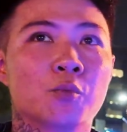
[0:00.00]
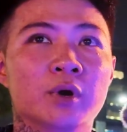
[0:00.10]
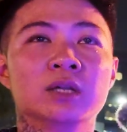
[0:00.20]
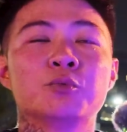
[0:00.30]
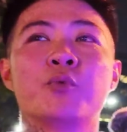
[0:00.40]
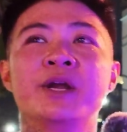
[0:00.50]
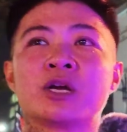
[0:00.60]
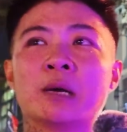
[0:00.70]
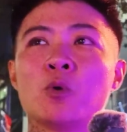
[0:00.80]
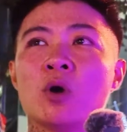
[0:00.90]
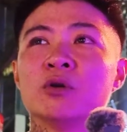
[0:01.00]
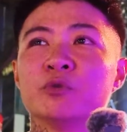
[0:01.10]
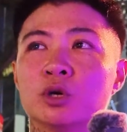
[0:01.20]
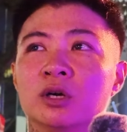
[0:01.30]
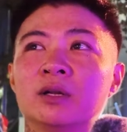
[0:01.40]
Well, when you come to Wonder
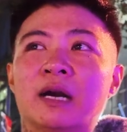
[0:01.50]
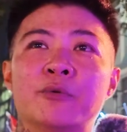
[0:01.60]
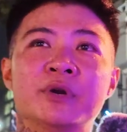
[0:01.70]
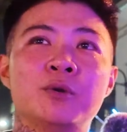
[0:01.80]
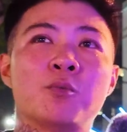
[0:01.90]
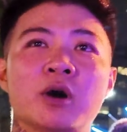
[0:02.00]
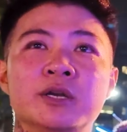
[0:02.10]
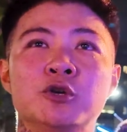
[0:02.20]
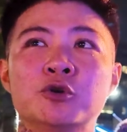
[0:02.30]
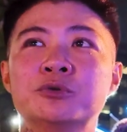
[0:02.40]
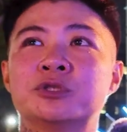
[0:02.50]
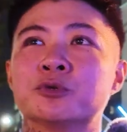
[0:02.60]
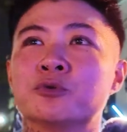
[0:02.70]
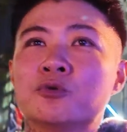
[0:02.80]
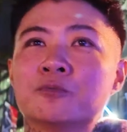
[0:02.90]
World, I really want you
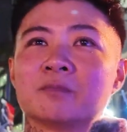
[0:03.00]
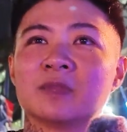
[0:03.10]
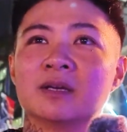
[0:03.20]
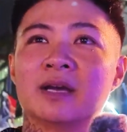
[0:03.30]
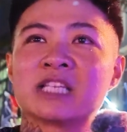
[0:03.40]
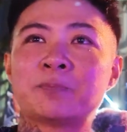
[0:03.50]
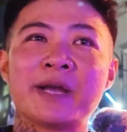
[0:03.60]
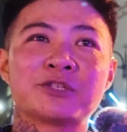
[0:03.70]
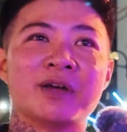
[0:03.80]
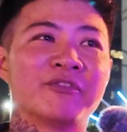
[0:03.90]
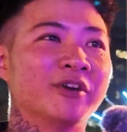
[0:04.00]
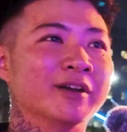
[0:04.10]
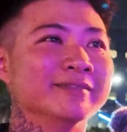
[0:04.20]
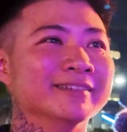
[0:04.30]
to expect to have fun.